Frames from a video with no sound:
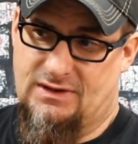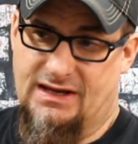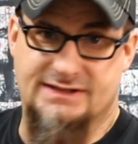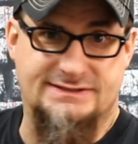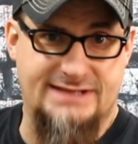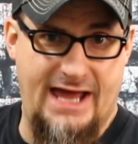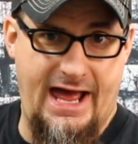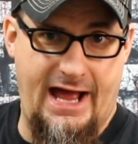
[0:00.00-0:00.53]

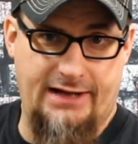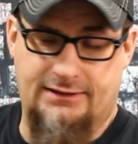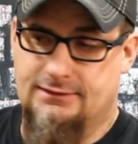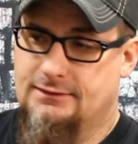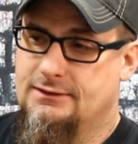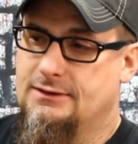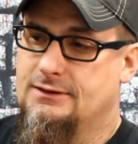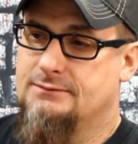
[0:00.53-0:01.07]
exact,
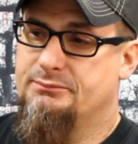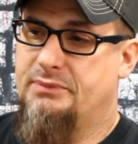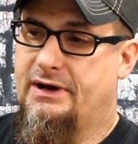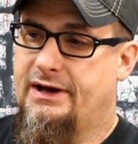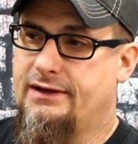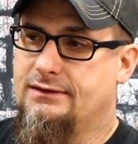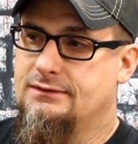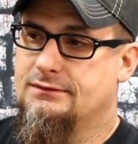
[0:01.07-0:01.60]

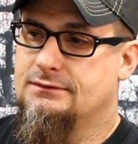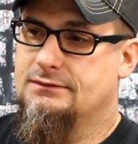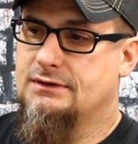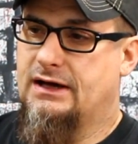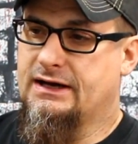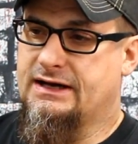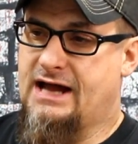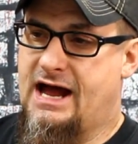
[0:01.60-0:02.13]
but
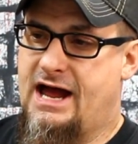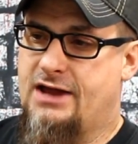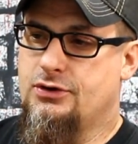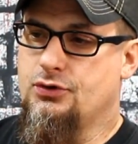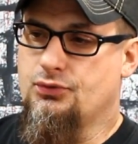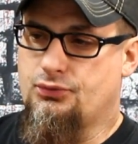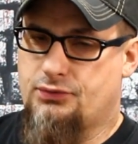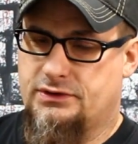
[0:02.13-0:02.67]
a guy
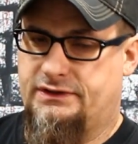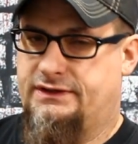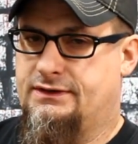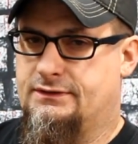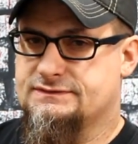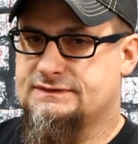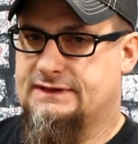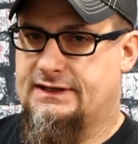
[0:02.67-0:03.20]
who really
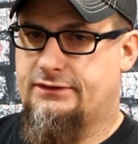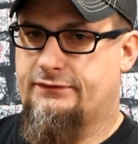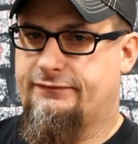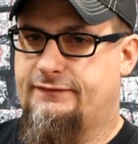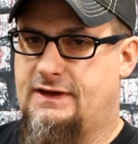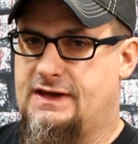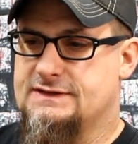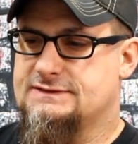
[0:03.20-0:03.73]
knows
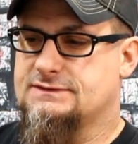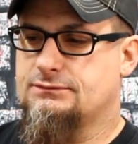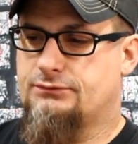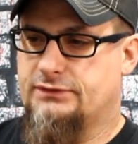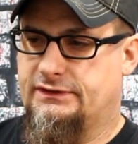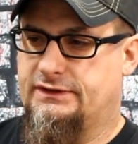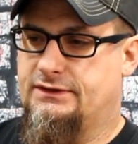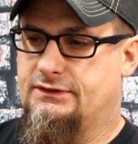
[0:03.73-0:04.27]
Leatherface,
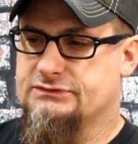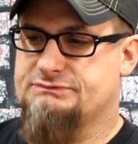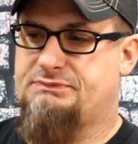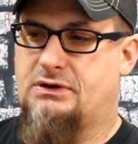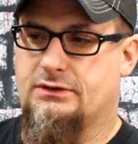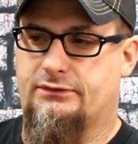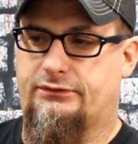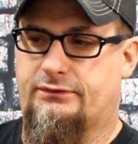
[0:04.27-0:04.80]
really knows
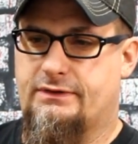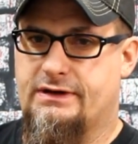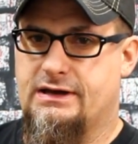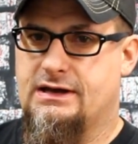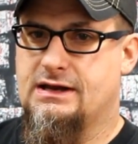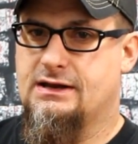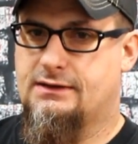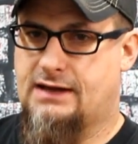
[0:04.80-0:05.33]
Part
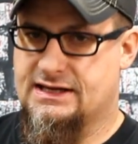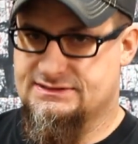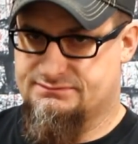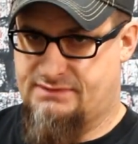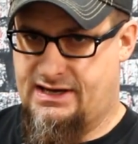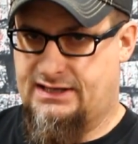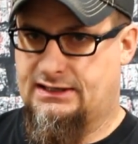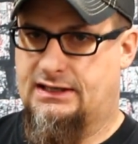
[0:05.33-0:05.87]
3, has
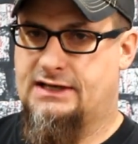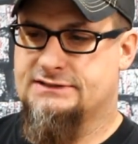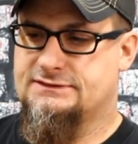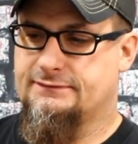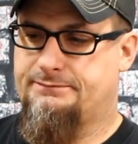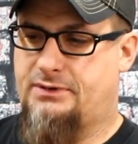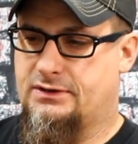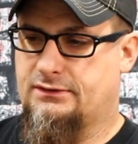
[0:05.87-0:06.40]
made lots
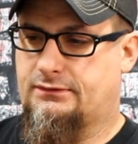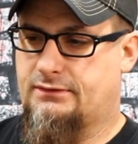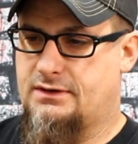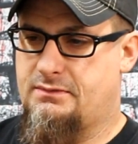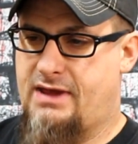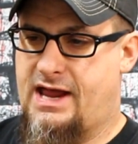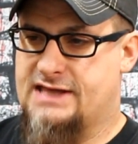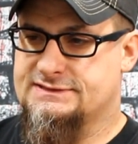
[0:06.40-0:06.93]
of Part
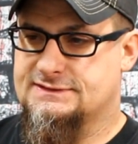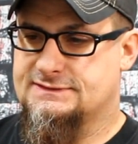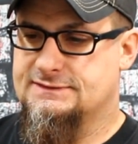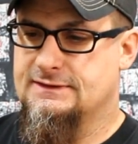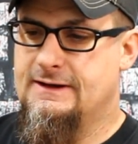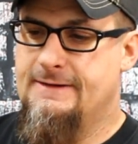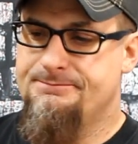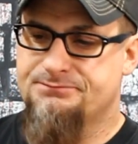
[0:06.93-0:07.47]
3
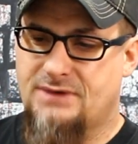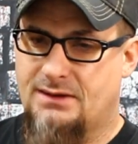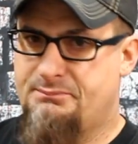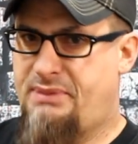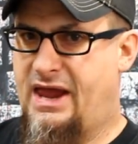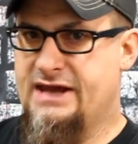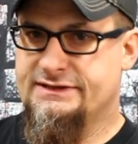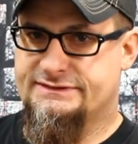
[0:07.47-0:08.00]
masks,
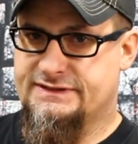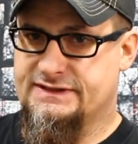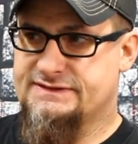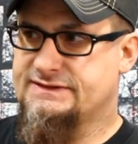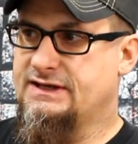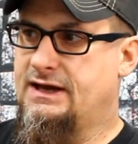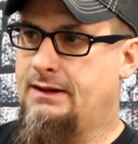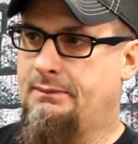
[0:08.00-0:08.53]
paints
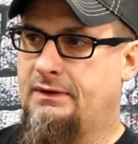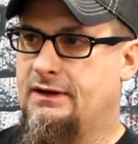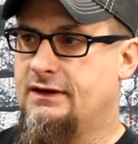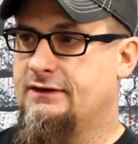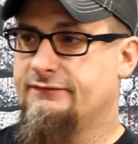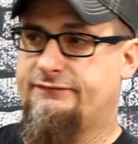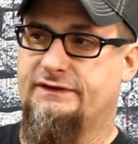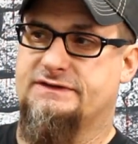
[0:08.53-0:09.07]
this up,
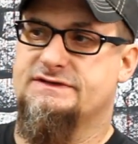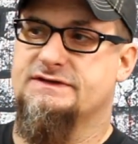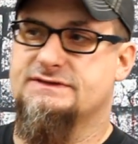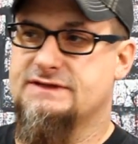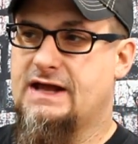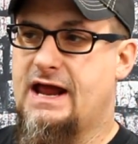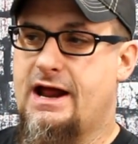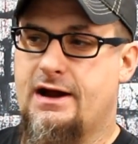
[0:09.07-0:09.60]
fixes
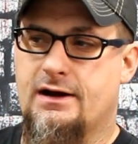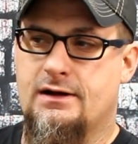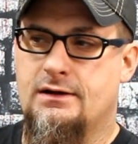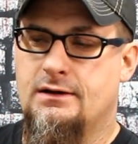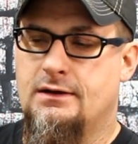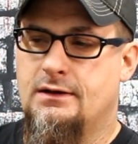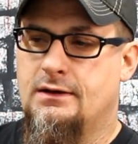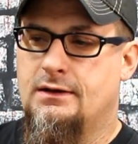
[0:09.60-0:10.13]
the
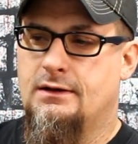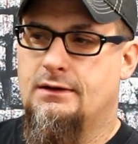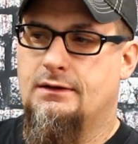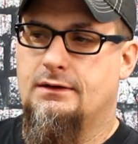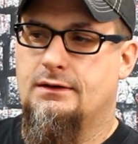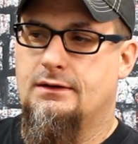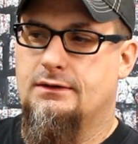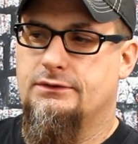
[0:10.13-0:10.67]
hair,
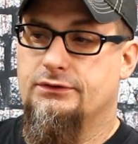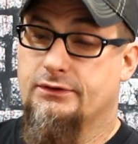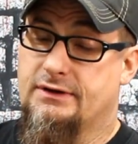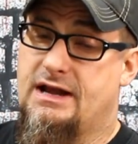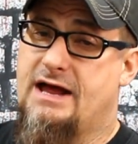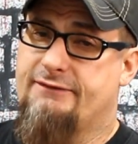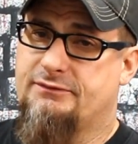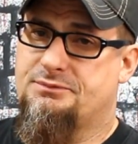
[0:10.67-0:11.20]
you're
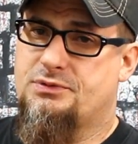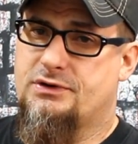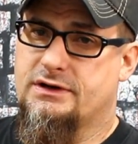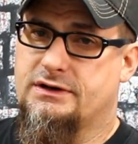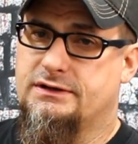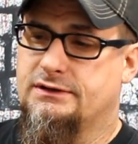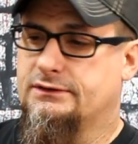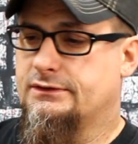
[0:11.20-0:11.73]
going to have a
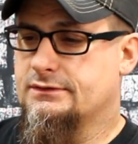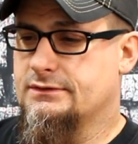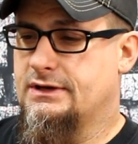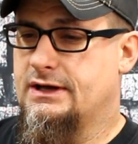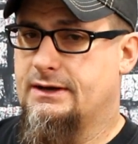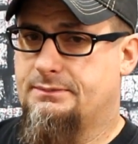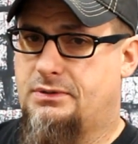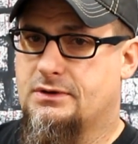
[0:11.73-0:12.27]
pretty
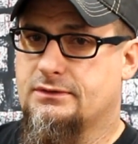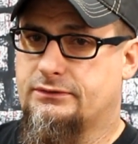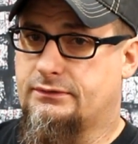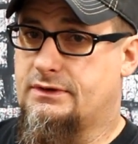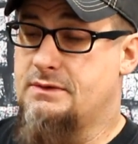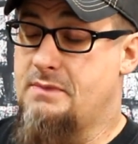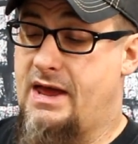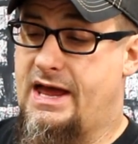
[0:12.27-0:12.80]
killer Part
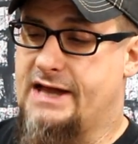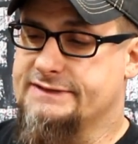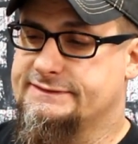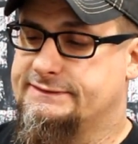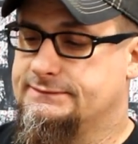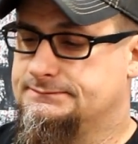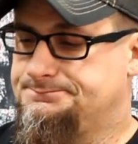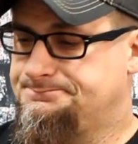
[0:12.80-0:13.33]
3
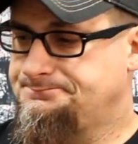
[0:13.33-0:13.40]
mask.